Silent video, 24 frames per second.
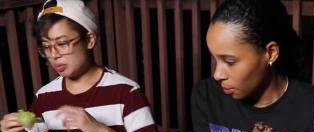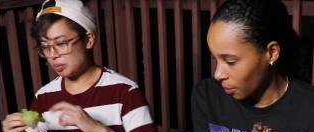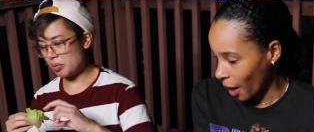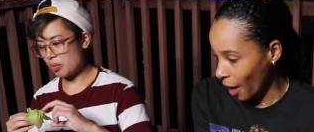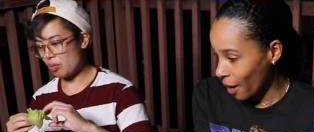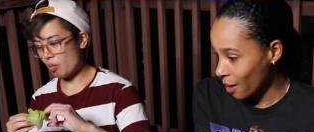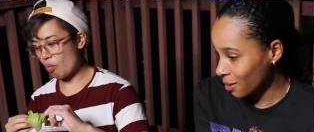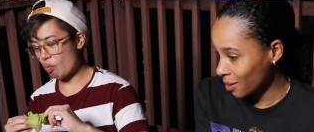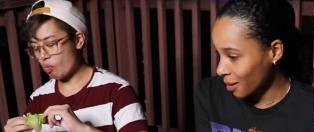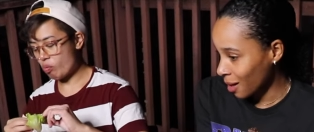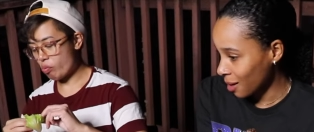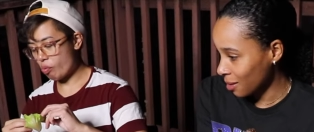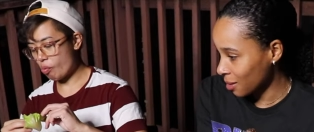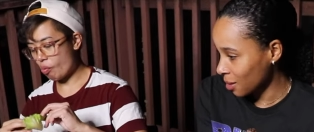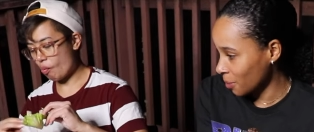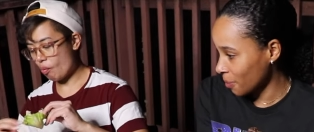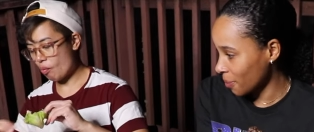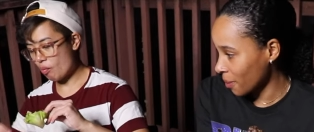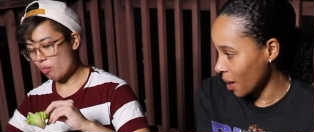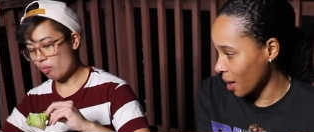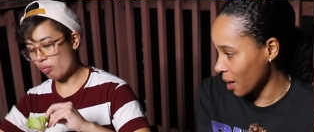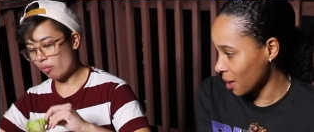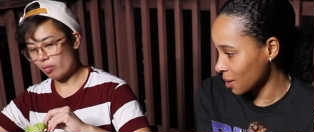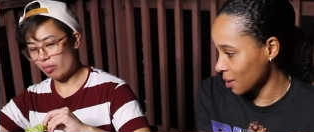Speaker 1: I was all
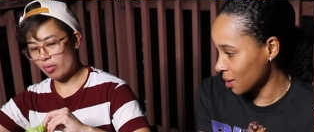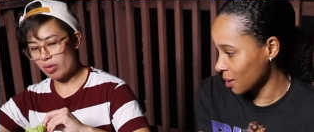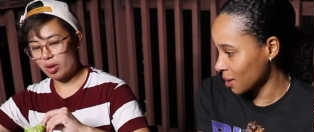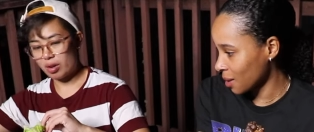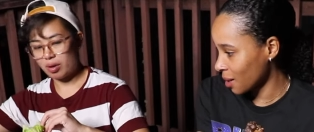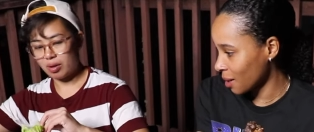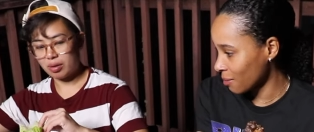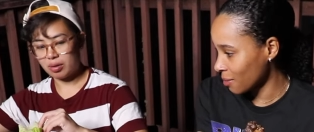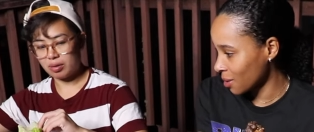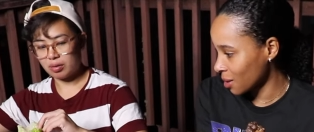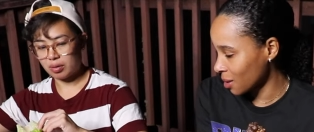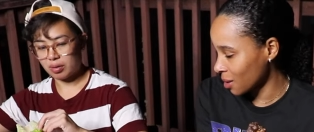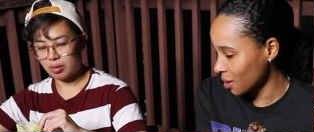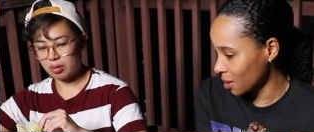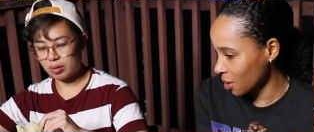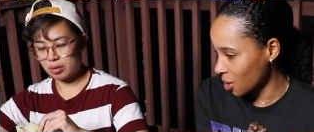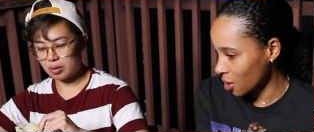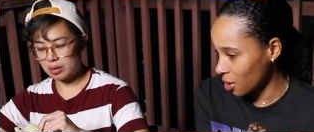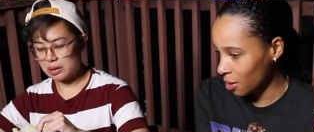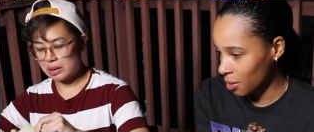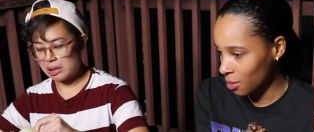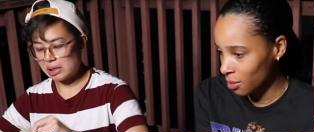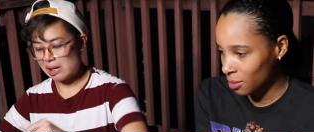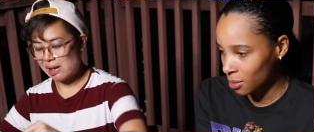surprised in San
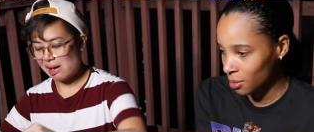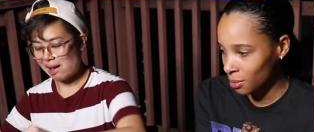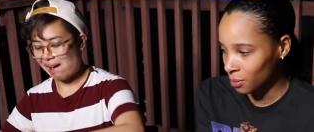Francisco.